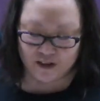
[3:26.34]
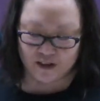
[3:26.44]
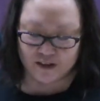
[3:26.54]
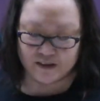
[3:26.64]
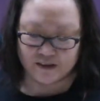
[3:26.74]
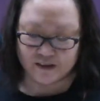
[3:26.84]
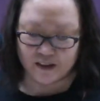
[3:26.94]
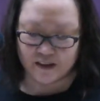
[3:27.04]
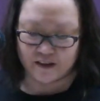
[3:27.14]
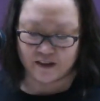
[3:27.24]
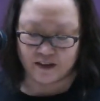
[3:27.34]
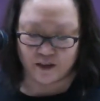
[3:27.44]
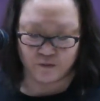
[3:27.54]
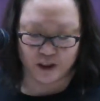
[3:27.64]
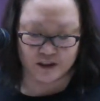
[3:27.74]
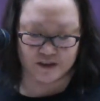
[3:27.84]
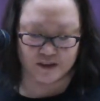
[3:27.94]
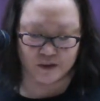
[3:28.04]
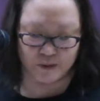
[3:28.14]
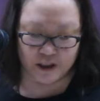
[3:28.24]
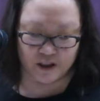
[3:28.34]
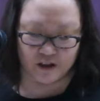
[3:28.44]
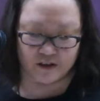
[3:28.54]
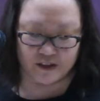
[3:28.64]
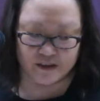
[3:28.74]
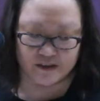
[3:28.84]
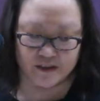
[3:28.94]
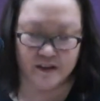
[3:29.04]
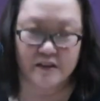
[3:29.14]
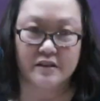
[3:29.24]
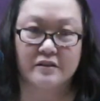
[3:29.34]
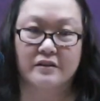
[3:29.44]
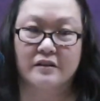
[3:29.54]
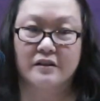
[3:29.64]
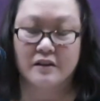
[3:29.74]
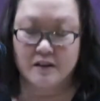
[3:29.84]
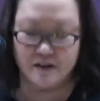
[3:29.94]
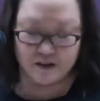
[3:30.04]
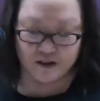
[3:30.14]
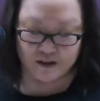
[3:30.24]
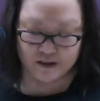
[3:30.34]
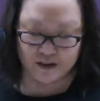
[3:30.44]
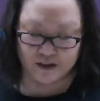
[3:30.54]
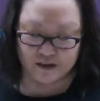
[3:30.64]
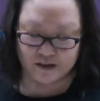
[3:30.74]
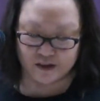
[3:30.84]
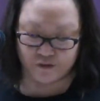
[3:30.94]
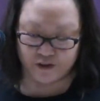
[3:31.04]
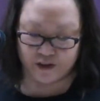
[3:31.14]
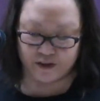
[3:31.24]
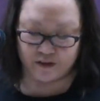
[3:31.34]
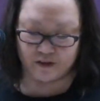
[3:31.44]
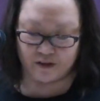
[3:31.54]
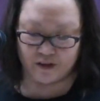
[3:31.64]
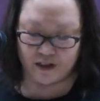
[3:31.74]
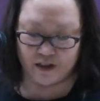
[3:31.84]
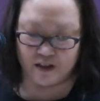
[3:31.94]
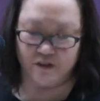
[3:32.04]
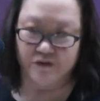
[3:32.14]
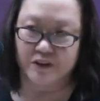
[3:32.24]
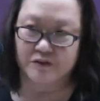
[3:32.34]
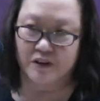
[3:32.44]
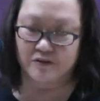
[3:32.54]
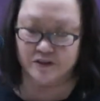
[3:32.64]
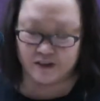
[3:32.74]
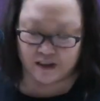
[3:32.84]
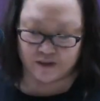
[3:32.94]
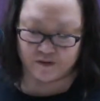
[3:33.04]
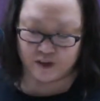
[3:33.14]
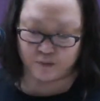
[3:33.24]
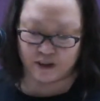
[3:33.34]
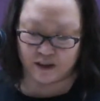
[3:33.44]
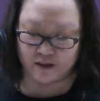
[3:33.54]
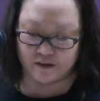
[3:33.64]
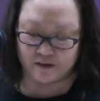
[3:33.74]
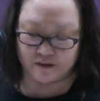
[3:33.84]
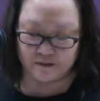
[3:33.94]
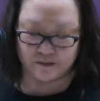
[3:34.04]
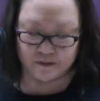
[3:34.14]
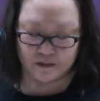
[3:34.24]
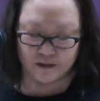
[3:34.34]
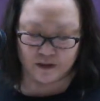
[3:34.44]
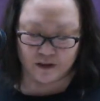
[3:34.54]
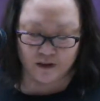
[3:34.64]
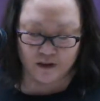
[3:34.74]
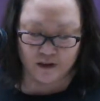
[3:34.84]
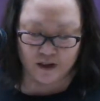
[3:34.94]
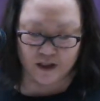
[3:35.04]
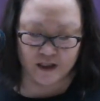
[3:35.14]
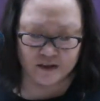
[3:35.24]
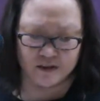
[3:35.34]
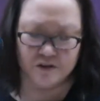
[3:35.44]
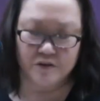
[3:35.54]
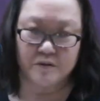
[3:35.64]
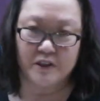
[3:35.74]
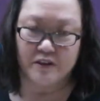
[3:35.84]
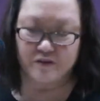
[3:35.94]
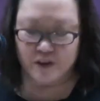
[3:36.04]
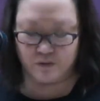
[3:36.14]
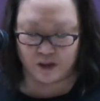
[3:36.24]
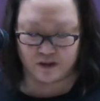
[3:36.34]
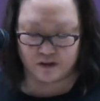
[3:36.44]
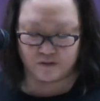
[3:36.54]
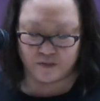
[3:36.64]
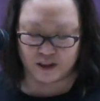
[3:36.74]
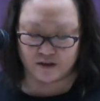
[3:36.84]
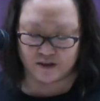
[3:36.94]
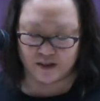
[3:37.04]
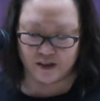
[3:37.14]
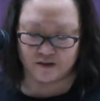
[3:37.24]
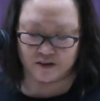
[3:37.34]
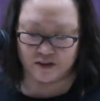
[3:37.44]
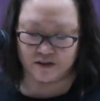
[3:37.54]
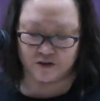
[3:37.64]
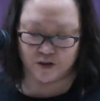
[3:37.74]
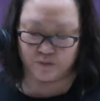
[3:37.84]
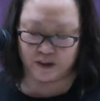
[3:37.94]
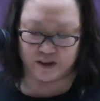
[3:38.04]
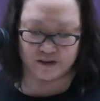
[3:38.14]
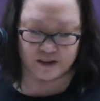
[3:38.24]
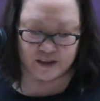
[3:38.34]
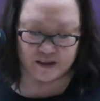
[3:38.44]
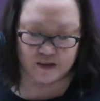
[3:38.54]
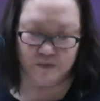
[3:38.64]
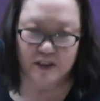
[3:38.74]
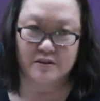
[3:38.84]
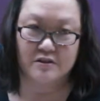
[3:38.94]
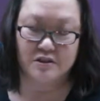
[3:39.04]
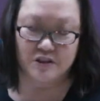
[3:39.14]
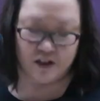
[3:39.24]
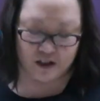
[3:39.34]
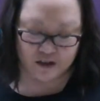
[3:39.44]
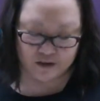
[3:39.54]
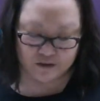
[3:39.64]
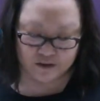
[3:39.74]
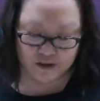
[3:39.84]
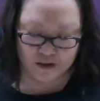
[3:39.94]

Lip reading: He decided that he wanted to spend our last day here calling on his friend, and I felt thrown out of his plans. I had to do whatever he wanted because he held on to our plane tickets back to Chicago,